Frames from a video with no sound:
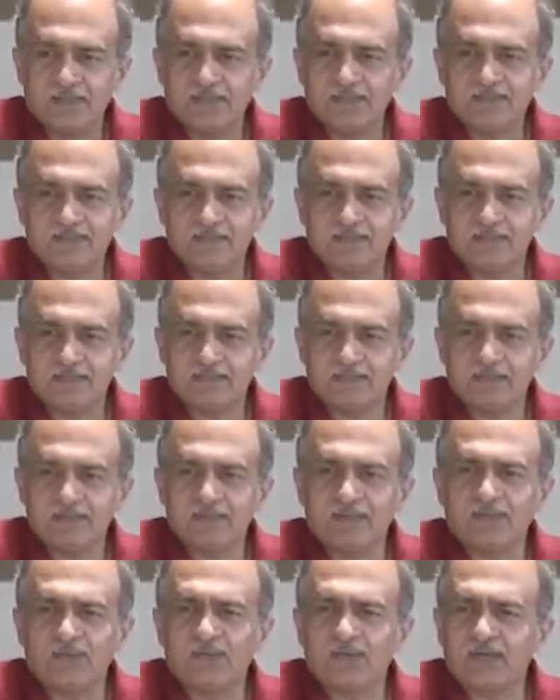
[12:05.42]

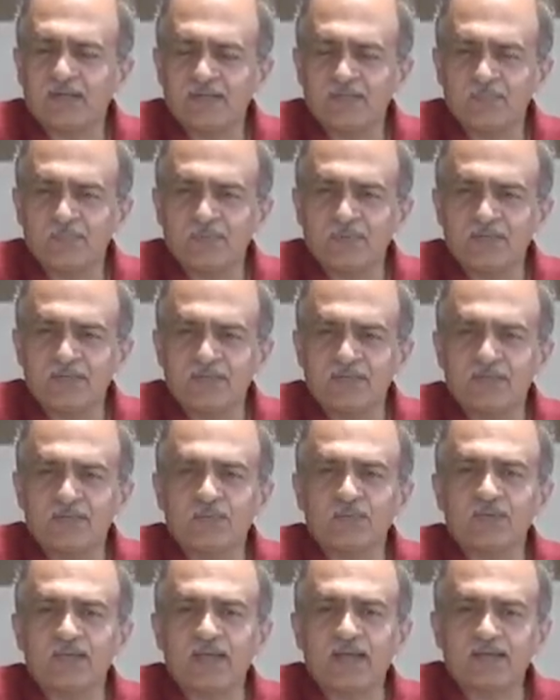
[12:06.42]
citizen or anybody
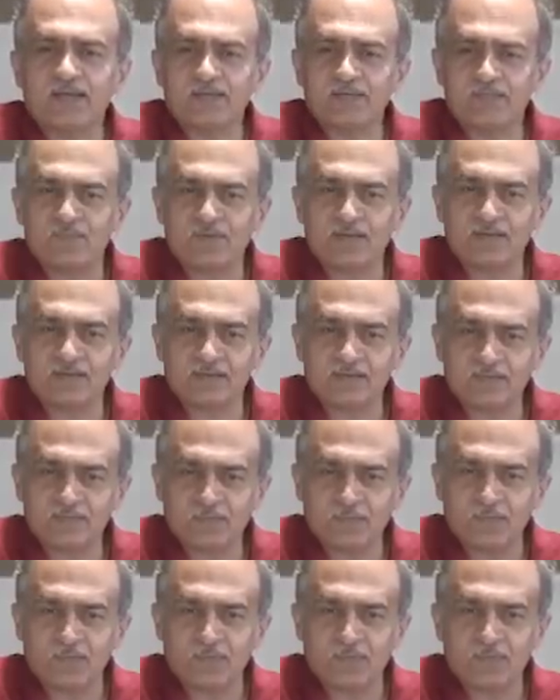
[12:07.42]
could activate the
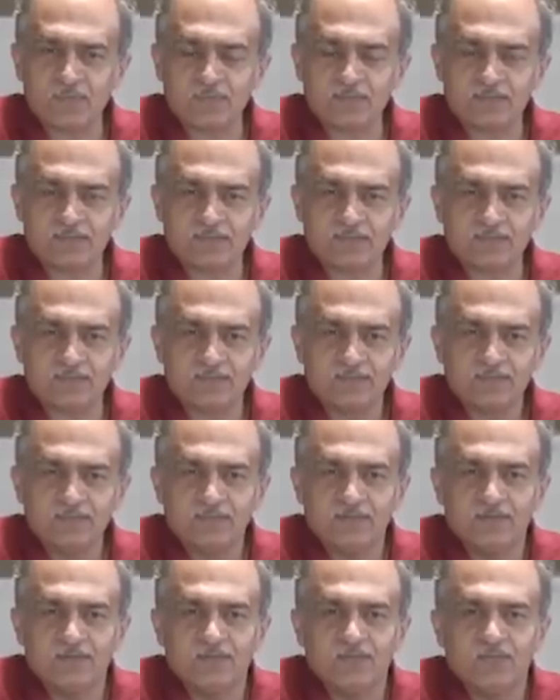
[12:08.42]
court
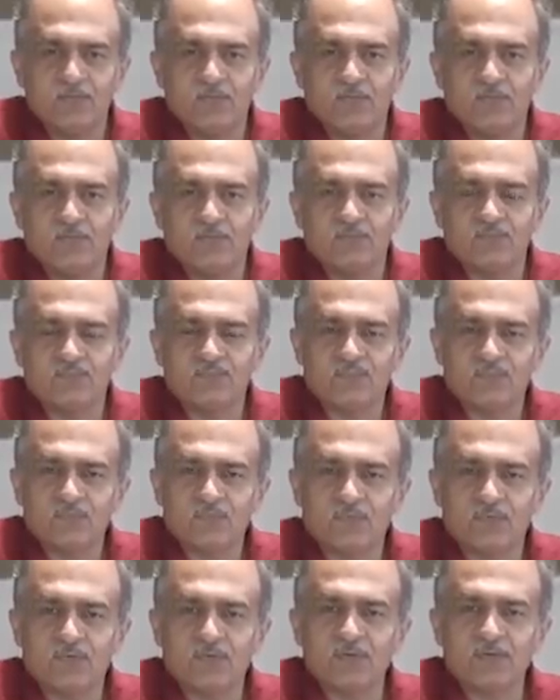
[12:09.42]

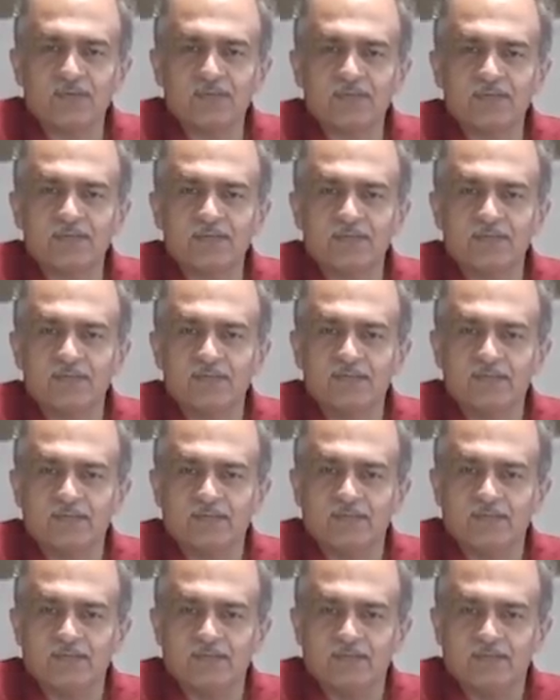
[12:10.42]
for
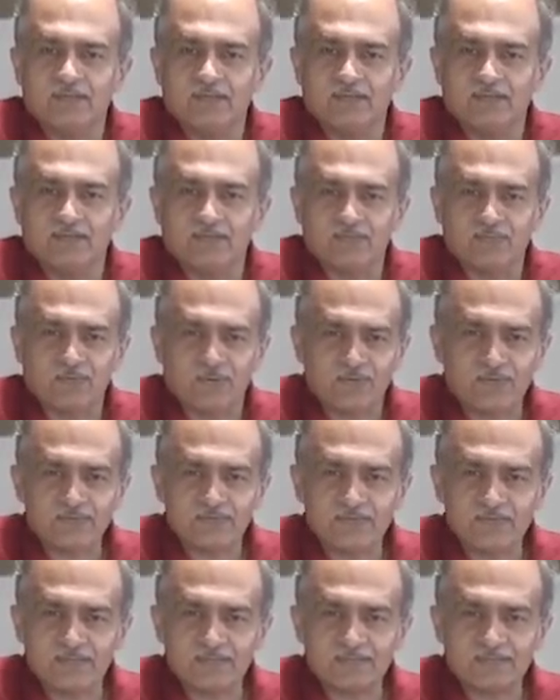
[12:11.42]
not
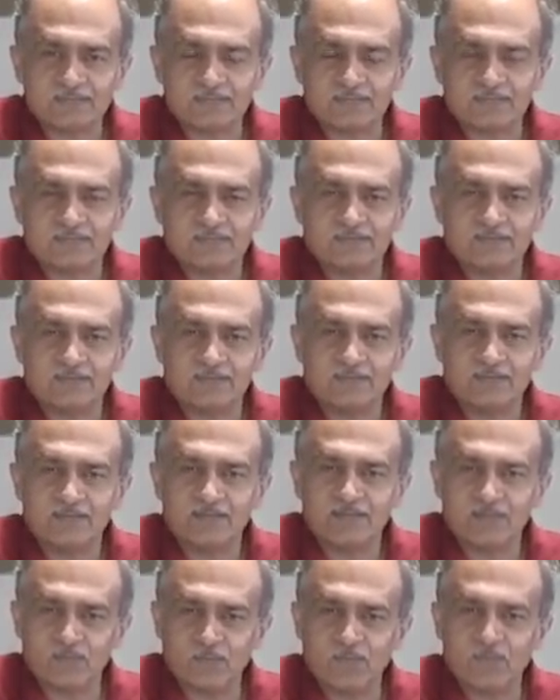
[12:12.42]
just
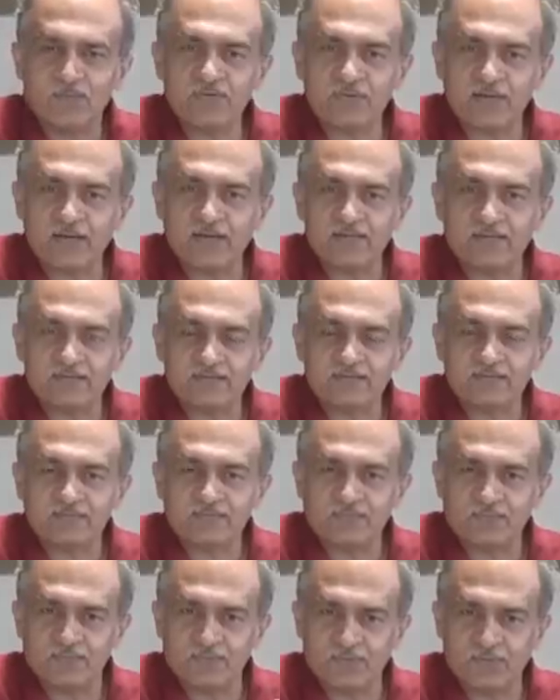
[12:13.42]
their own rights,
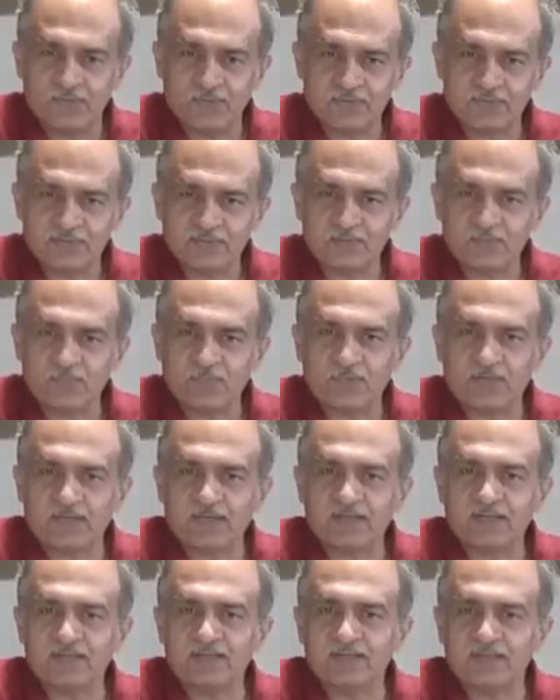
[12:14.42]
for not just
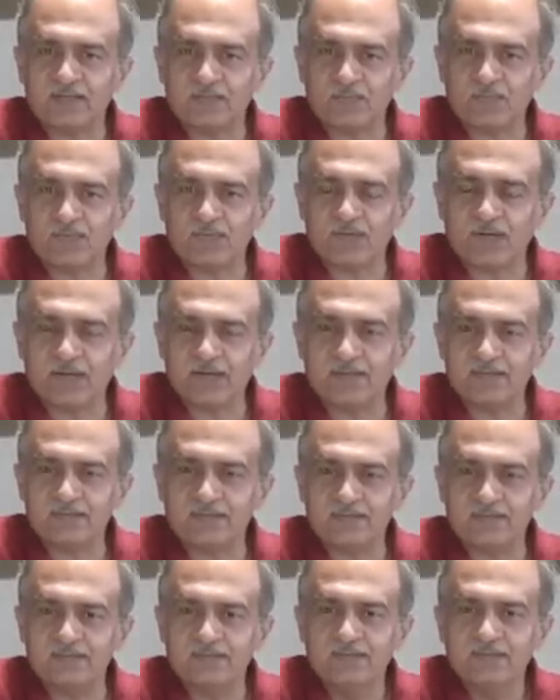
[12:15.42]
protecting their own
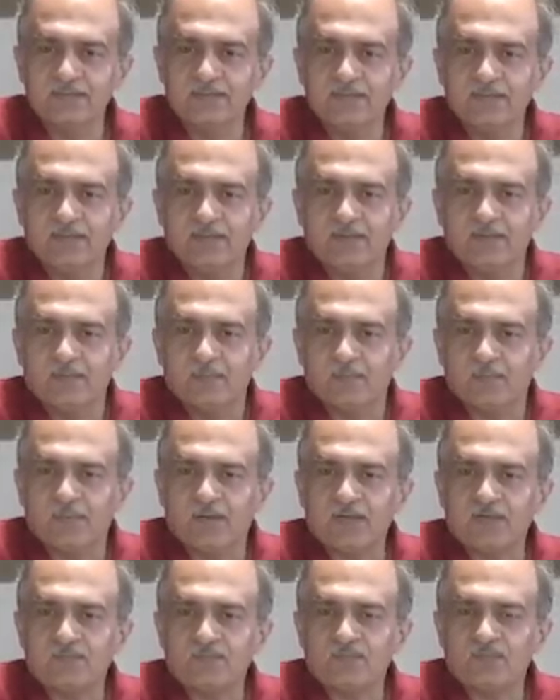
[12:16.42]
rights,
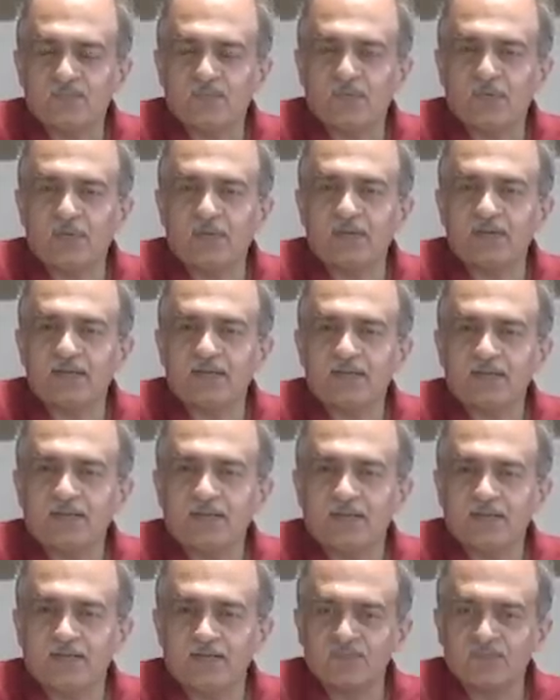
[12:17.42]
but for
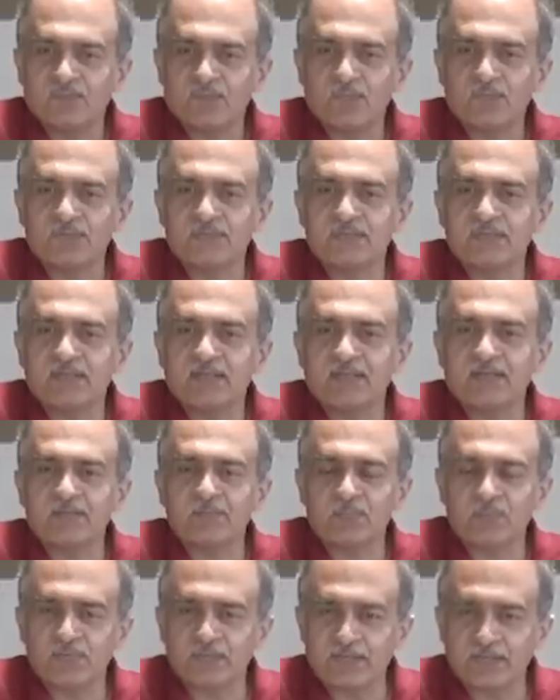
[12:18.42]
enforcing
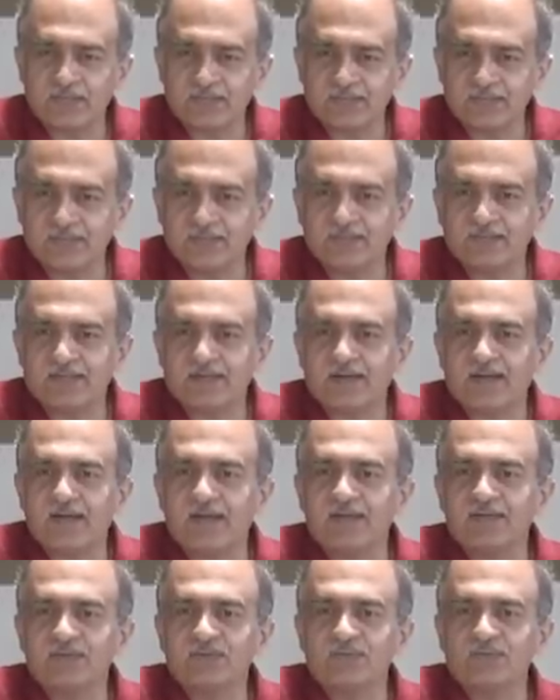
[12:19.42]
and protecting the
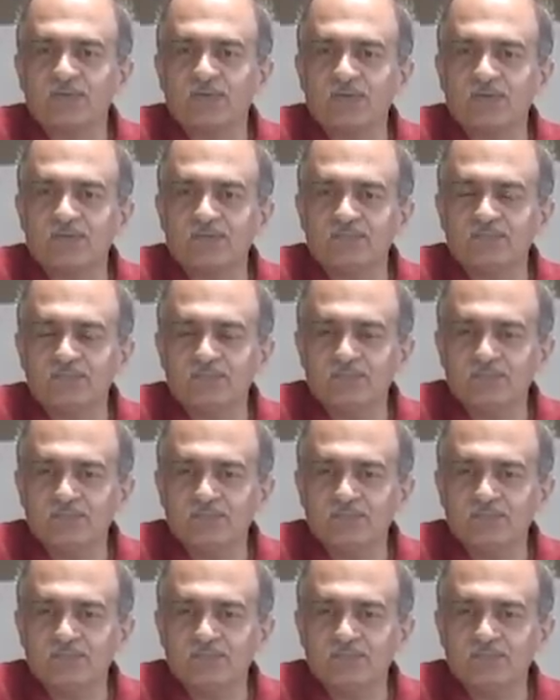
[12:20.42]
rights of